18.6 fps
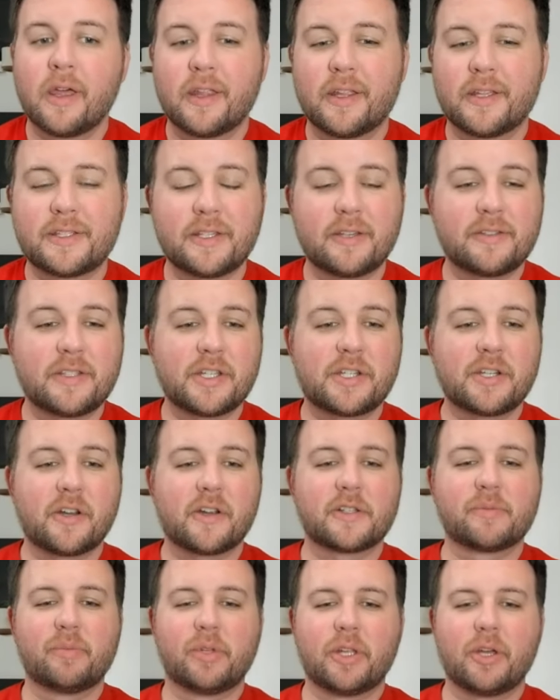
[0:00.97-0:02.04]
The San Jose
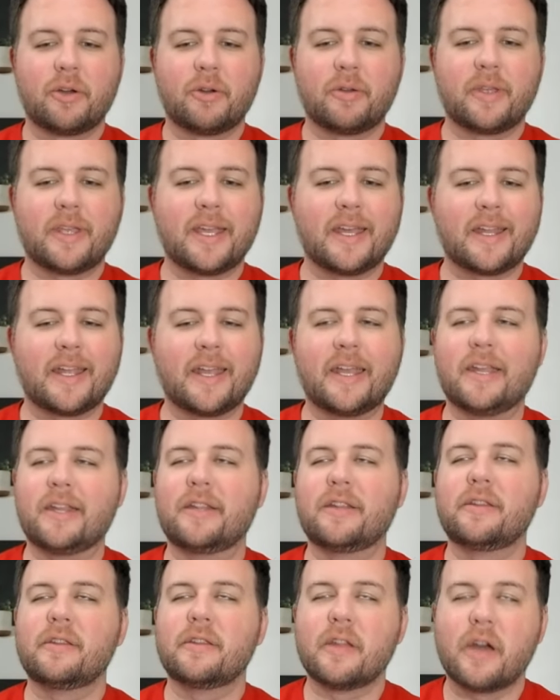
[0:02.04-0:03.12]
Sharks blow yet
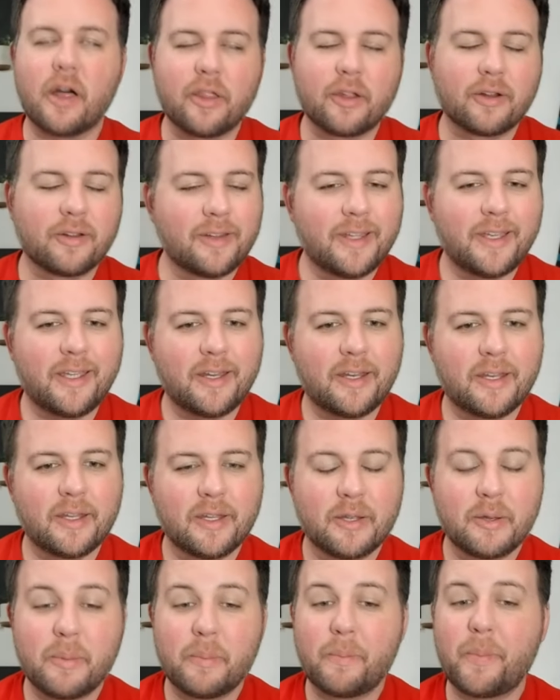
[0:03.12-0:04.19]
another lead,
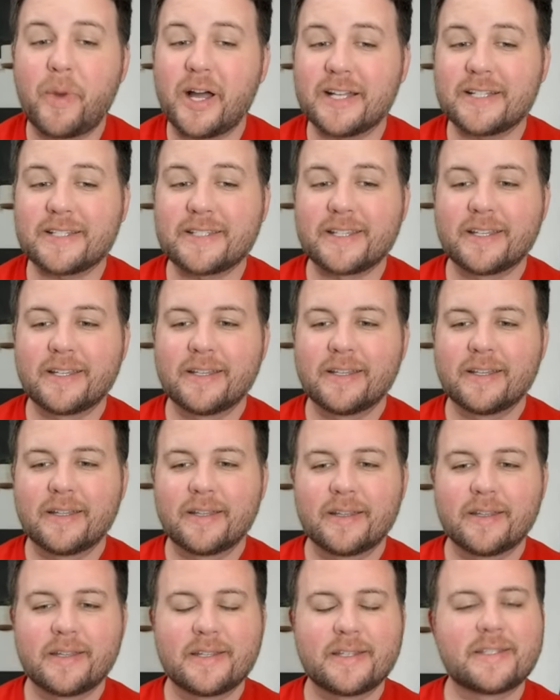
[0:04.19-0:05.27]
but
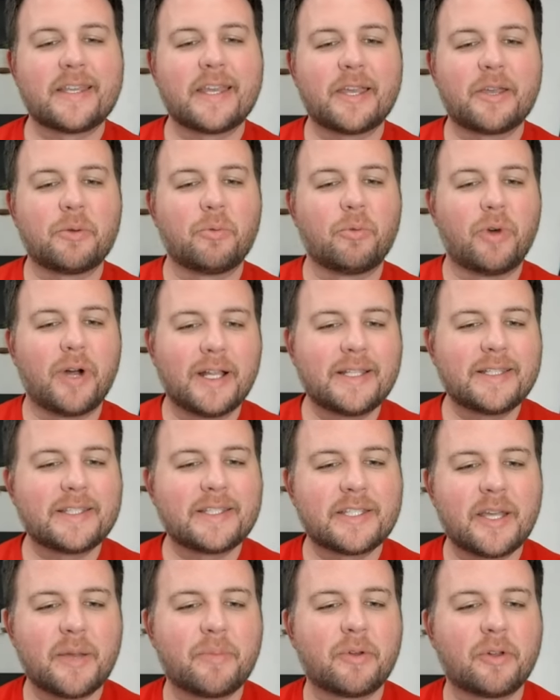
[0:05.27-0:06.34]
take one
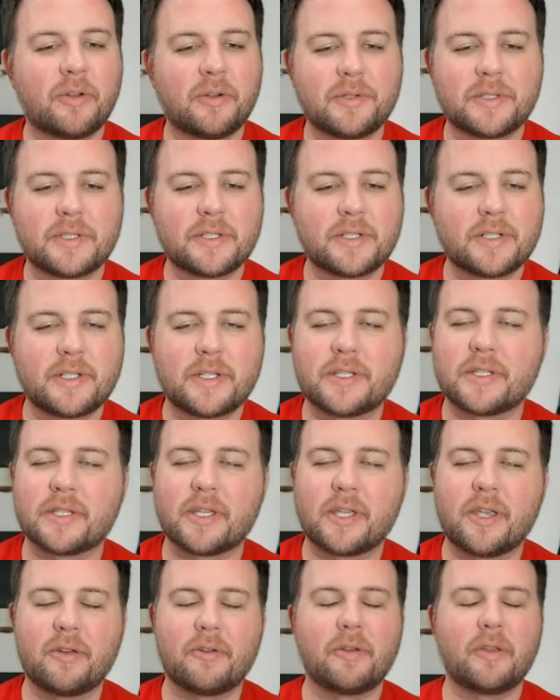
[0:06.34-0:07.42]
step closer to
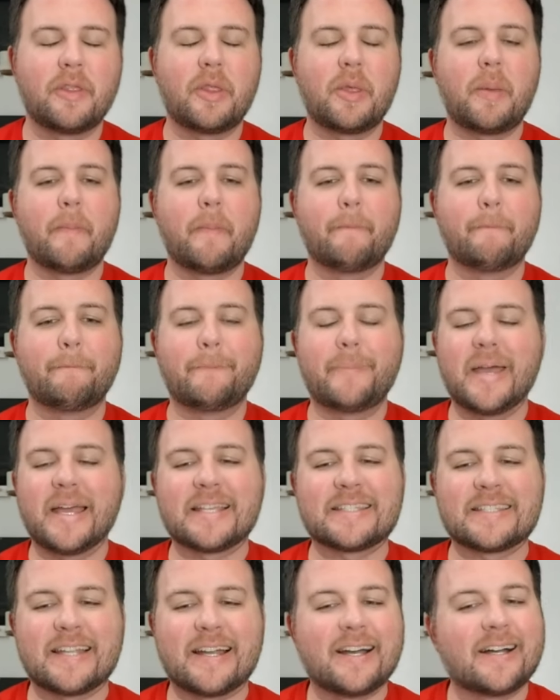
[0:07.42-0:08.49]
securing the
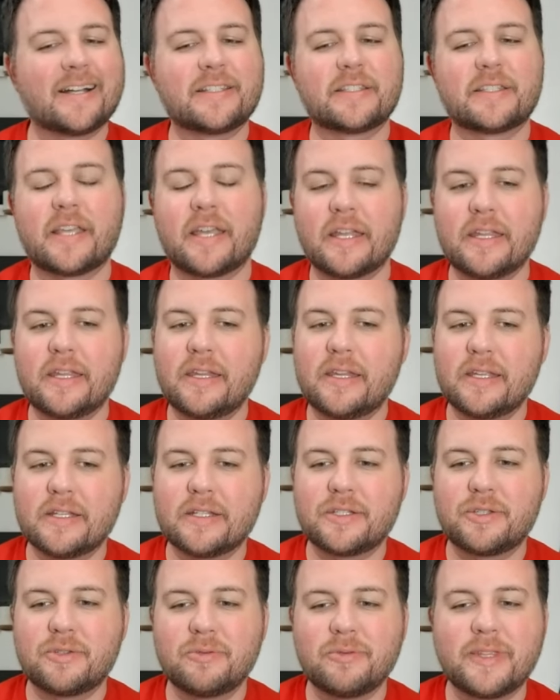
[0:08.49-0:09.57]
best odds heading
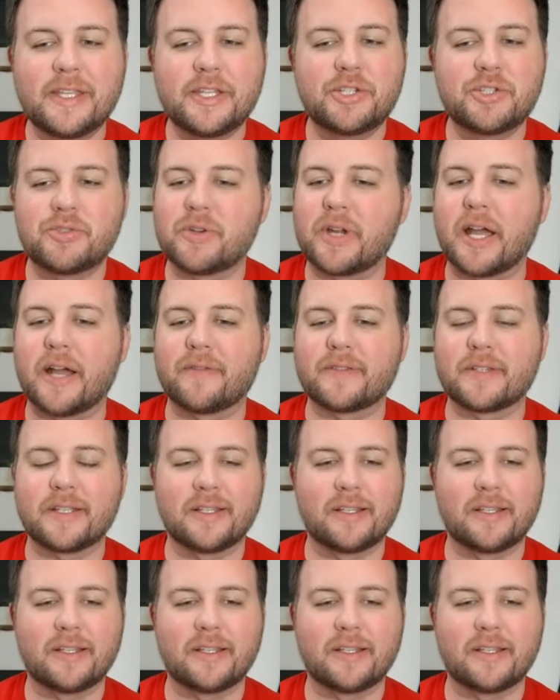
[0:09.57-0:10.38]
into the draft